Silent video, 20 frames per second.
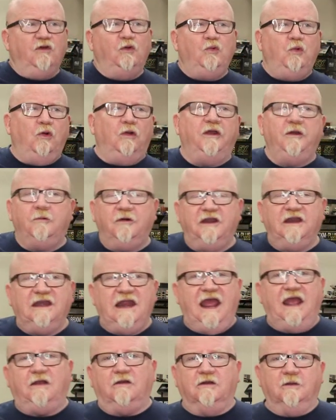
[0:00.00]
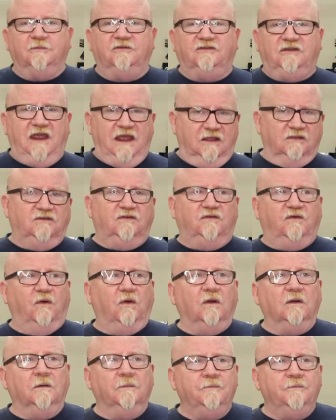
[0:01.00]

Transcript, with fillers: worry what an acronym stands for.